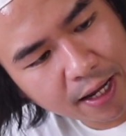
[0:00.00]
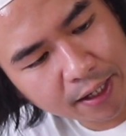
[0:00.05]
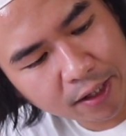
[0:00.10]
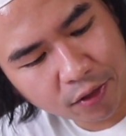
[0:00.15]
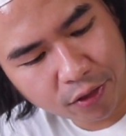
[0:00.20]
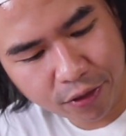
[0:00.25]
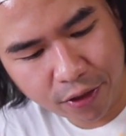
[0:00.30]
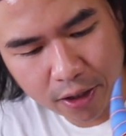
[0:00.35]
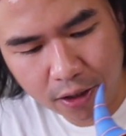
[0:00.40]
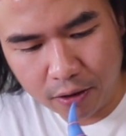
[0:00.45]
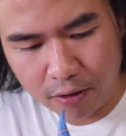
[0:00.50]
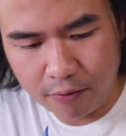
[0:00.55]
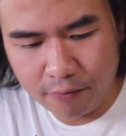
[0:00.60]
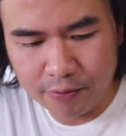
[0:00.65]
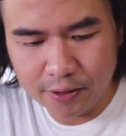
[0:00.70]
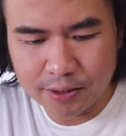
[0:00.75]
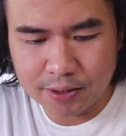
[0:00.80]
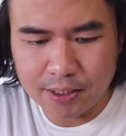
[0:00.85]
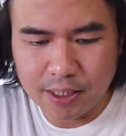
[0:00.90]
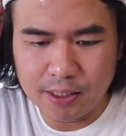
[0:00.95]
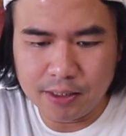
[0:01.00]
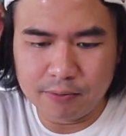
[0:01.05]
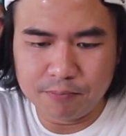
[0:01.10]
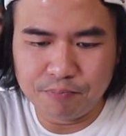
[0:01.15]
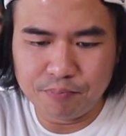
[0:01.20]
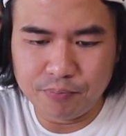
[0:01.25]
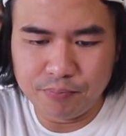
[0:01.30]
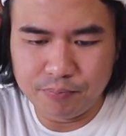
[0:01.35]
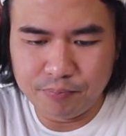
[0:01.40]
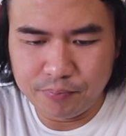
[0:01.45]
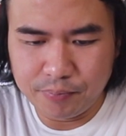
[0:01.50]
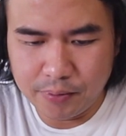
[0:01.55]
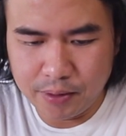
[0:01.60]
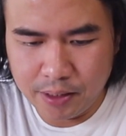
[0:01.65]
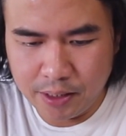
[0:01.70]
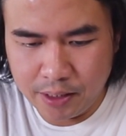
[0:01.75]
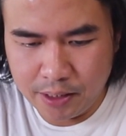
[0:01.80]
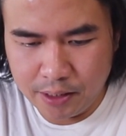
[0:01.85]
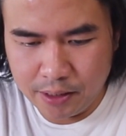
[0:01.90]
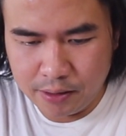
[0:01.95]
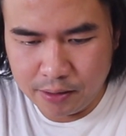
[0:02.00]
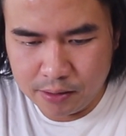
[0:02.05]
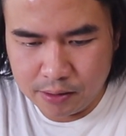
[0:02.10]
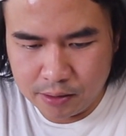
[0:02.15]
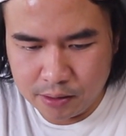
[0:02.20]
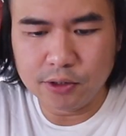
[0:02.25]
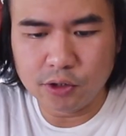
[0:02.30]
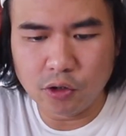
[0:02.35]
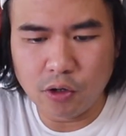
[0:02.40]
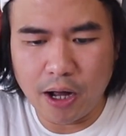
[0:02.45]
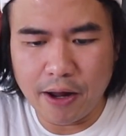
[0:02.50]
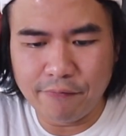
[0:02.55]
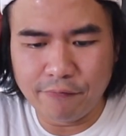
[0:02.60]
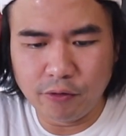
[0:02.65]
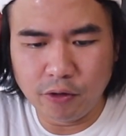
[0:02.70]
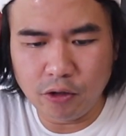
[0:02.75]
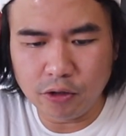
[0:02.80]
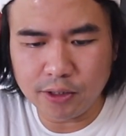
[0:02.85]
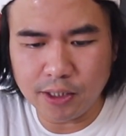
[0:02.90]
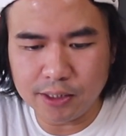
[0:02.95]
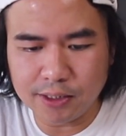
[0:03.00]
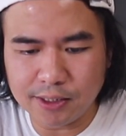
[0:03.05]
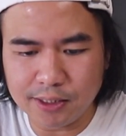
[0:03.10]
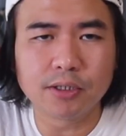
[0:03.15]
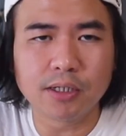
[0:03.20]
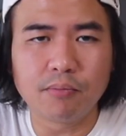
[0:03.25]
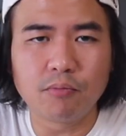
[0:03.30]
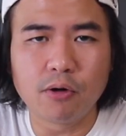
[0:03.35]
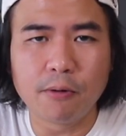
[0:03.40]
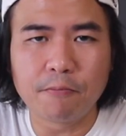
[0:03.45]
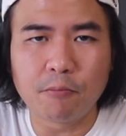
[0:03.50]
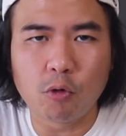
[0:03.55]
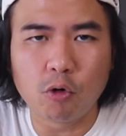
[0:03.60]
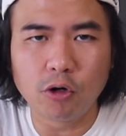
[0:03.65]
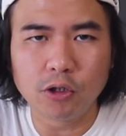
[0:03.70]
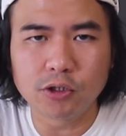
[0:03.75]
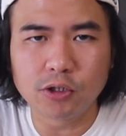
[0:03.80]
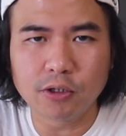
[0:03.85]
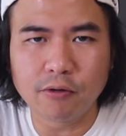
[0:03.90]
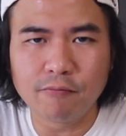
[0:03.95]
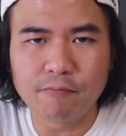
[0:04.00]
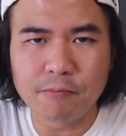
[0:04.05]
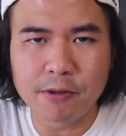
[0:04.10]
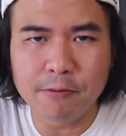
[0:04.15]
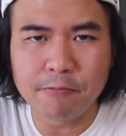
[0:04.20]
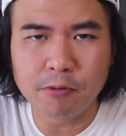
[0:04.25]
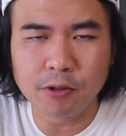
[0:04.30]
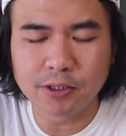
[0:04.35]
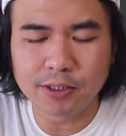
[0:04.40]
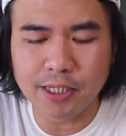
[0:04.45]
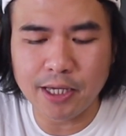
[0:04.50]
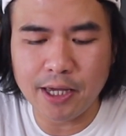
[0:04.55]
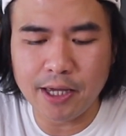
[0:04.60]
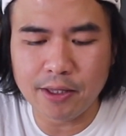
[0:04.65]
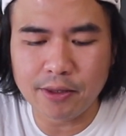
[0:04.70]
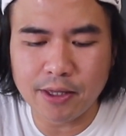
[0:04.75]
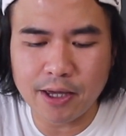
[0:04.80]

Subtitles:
can think of is that, and so I've looked at some reports of people saying